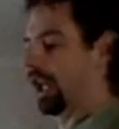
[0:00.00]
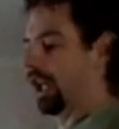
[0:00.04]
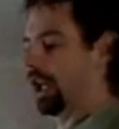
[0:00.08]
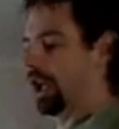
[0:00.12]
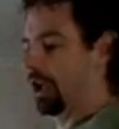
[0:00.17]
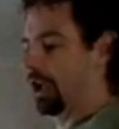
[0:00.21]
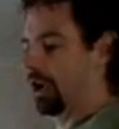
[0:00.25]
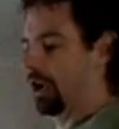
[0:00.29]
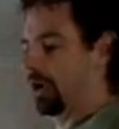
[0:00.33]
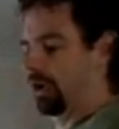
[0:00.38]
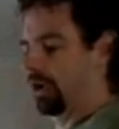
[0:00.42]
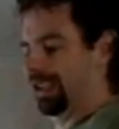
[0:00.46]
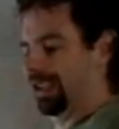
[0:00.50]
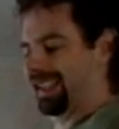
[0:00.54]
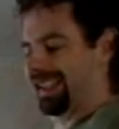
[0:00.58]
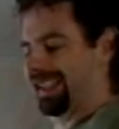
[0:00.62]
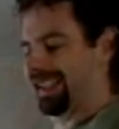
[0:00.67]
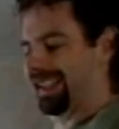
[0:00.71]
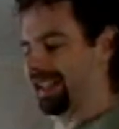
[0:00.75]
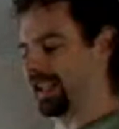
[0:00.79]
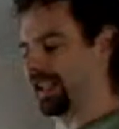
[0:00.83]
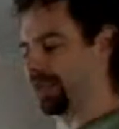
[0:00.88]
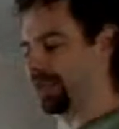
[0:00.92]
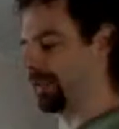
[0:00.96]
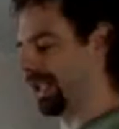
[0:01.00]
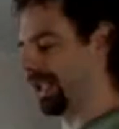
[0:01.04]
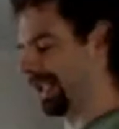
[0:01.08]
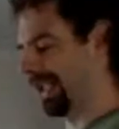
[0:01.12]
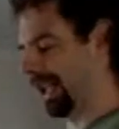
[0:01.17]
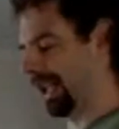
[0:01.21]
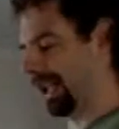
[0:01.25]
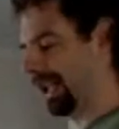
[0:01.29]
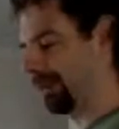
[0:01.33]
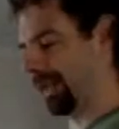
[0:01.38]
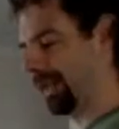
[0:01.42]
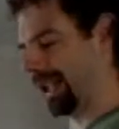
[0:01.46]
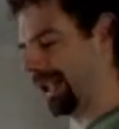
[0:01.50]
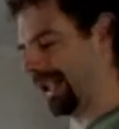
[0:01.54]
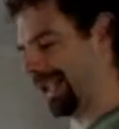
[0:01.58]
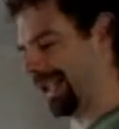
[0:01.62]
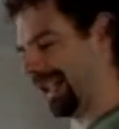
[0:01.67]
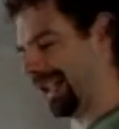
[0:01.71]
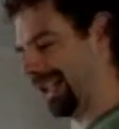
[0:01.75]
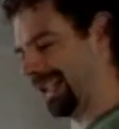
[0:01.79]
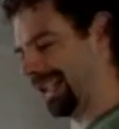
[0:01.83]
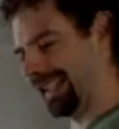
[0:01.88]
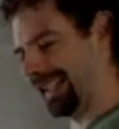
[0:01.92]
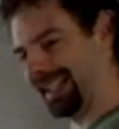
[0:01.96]
Oh, this is going to be a nightmare to
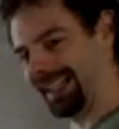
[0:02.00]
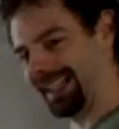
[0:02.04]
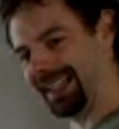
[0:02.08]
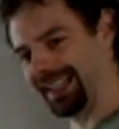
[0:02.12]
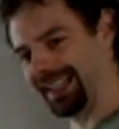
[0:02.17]
edit.